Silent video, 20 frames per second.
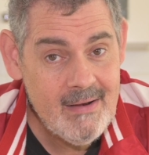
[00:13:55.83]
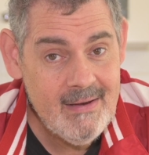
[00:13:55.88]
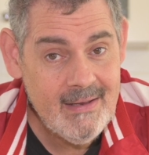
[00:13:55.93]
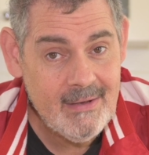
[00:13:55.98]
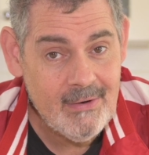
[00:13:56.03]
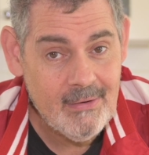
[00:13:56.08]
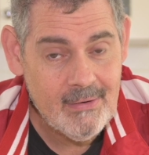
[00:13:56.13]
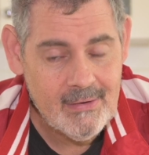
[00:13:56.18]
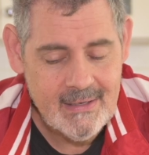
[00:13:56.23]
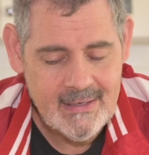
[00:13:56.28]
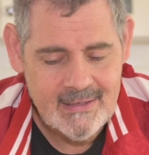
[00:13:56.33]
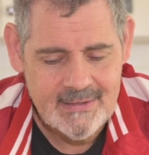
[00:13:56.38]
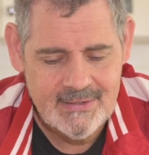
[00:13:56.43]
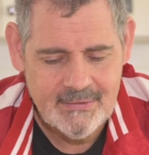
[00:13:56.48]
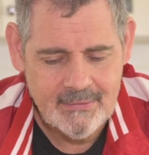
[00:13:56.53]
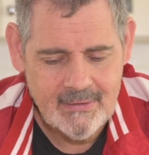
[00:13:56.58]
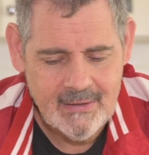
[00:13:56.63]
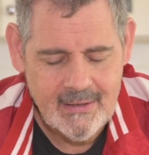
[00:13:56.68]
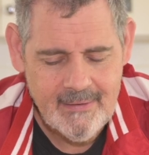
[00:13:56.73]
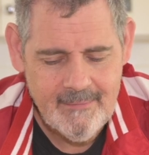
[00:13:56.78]
Nikon
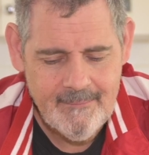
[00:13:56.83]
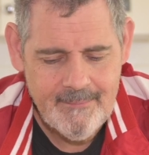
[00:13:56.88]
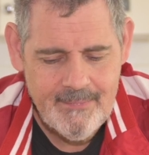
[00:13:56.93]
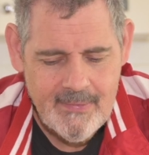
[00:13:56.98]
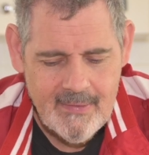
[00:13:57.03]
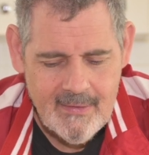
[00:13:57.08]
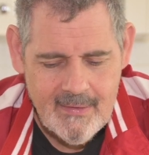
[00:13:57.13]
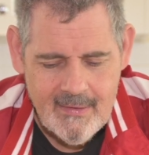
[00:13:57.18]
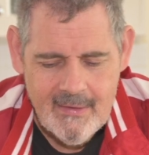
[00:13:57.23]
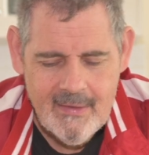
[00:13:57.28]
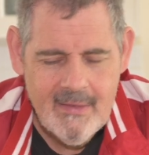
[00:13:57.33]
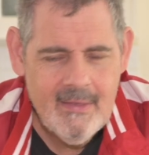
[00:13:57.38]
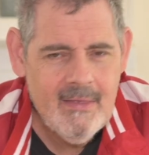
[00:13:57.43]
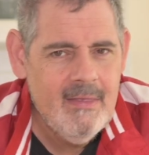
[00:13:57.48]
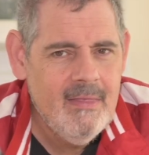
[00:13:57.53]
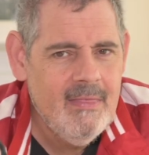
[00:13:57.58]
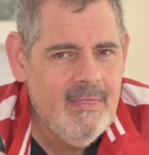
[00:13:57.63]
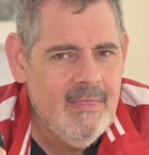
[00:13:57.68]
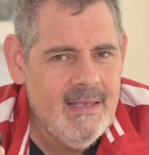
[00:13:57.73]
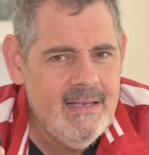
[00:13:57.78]
history,
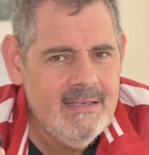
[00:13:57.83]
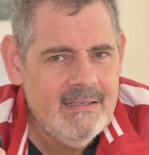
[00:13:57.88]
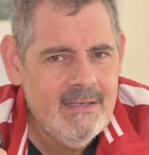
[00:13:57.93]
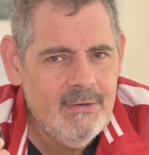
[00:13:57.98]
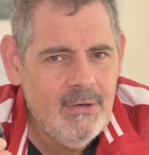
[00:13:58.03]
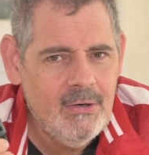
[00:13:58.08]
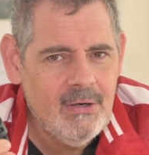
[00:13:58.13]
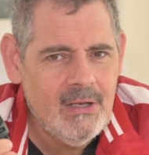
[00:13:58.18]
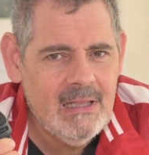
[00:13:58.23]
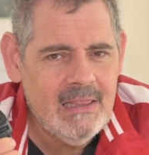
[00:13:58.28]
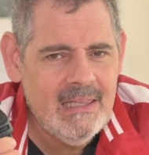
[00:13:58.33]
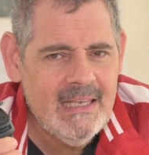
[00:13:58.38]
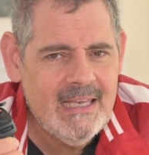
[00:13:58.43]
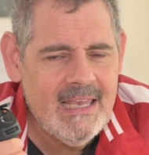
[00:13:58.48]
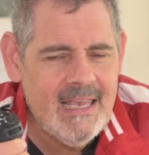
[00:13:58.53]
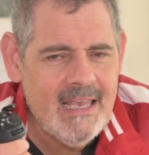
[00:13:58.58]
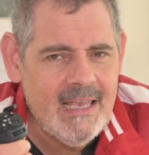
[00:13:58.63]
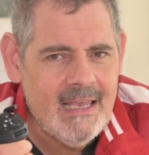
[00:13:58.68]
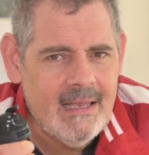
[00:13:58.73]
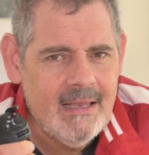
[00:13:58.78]
these are not
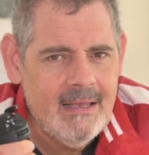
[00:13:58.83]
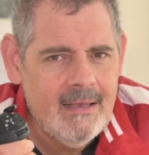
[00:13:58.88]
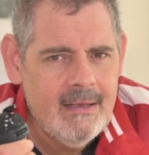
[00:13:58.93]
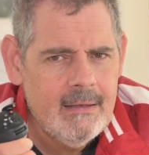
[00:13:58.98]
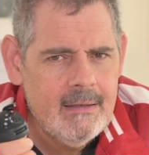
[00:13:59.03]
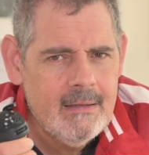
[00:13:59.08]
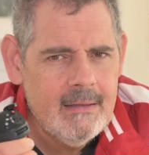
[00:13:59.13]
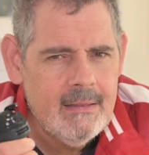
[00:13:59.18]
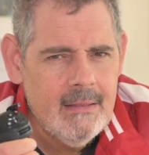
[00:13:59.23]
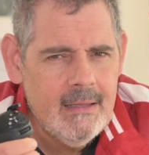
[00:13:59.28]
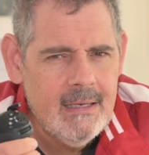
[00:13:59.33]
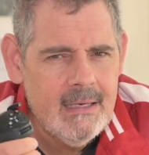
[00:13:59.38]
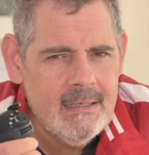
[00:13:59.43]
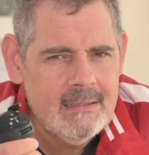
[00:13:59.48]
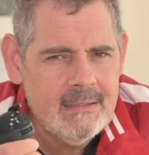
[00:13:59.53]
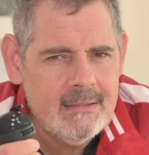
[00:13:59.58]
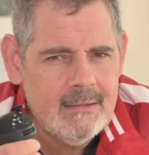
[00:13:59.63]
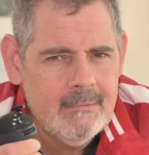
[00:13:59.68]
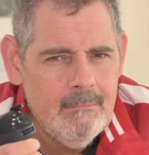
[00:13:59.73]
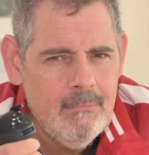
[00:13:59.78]
clicky. They're
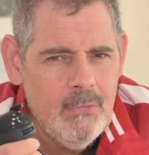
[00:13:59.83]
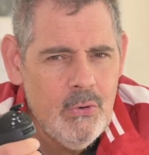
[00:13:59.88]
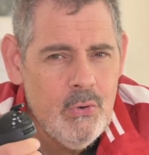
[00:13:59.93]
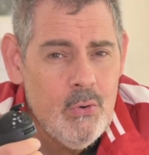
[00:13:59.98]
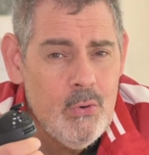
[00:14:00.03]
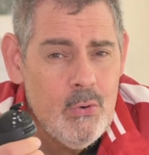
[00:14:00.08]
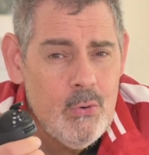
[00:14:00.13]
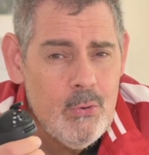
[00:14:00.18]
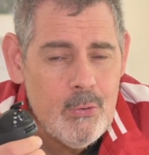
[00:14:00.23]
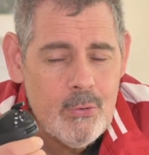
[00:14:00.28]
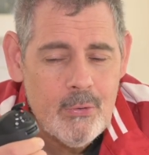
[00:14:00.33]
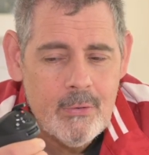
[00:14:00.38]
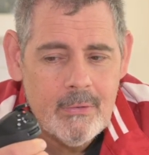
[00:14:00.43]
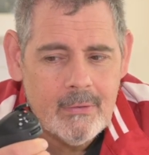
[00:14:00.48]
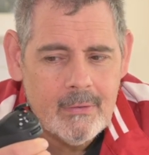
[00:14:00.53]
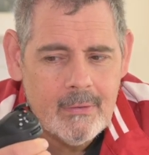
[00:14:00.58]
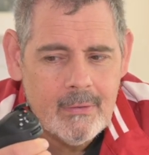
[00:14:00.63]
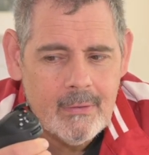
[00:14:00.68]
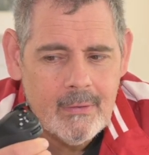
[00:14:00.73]
smooth.